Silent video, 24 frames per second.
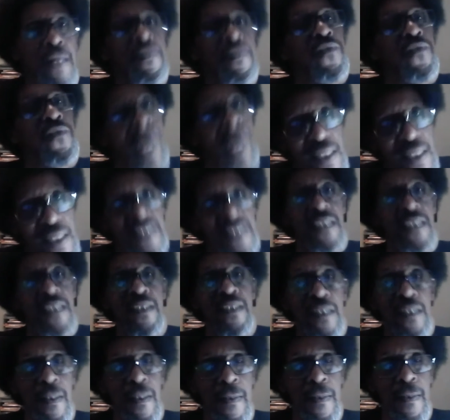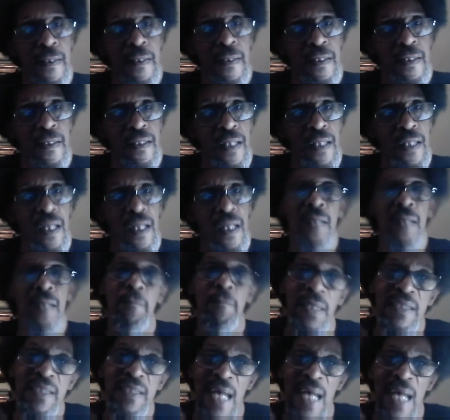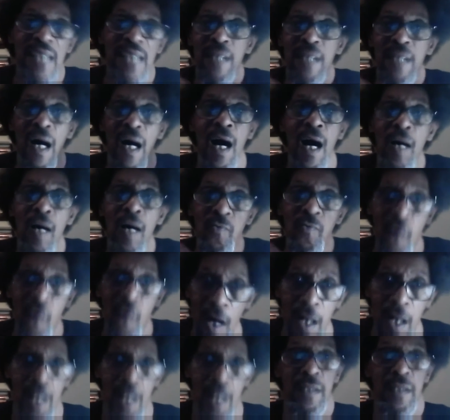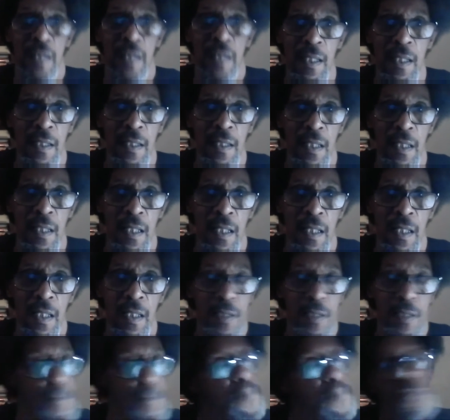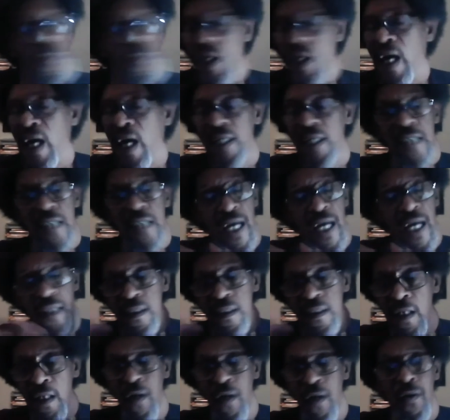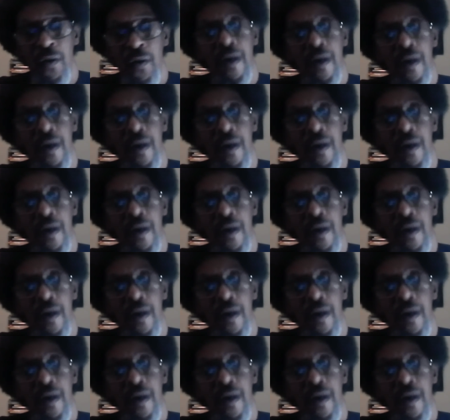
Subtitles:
be racist. But that's all wrong. And so